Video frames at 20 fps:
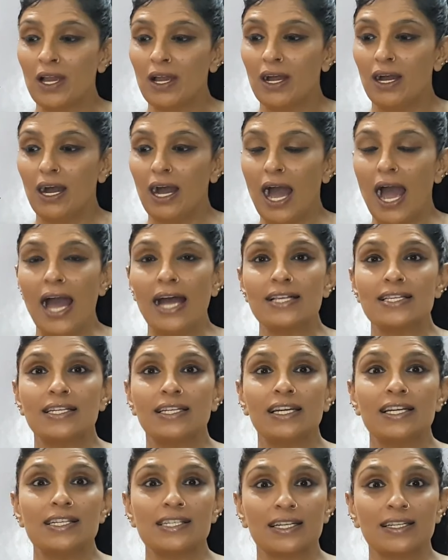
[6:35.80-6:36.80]
as an
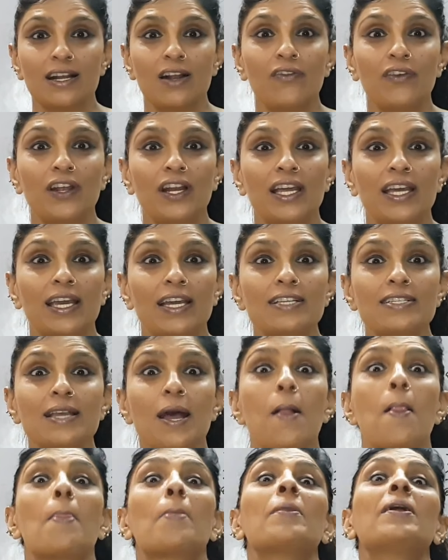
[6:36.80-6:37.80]
internal feeling is
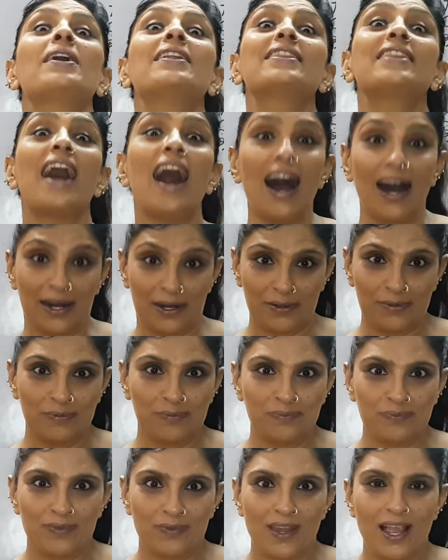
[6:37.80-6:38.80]
Thar.
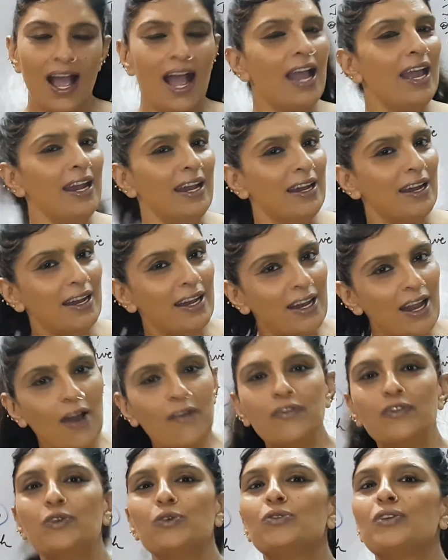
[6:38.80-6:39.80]
I
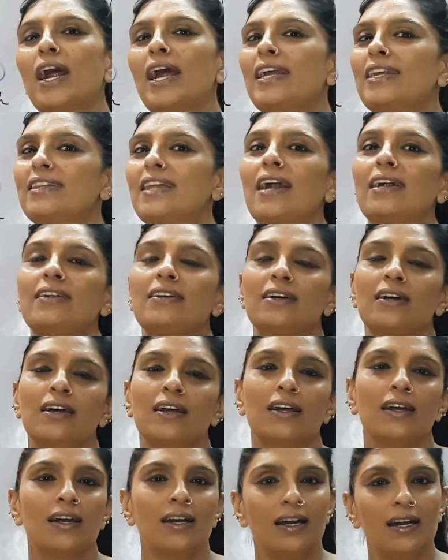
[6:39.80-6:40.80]
love to ride that
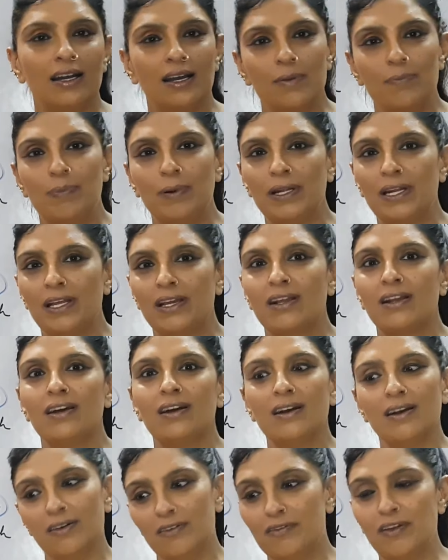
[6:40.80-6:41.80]

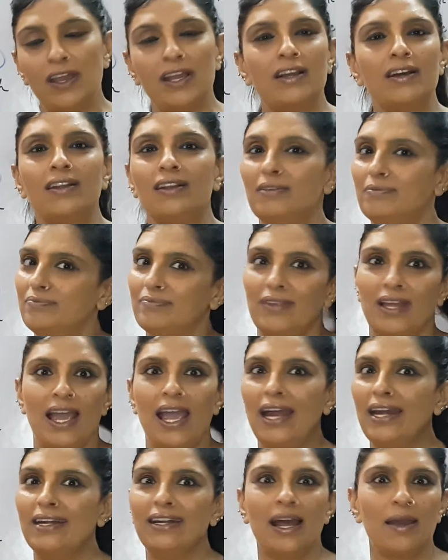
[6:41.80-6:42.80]
particular vehicle
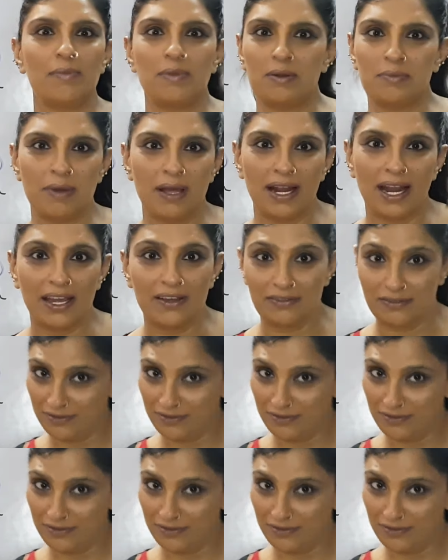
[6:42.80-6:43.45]
anytime in my life.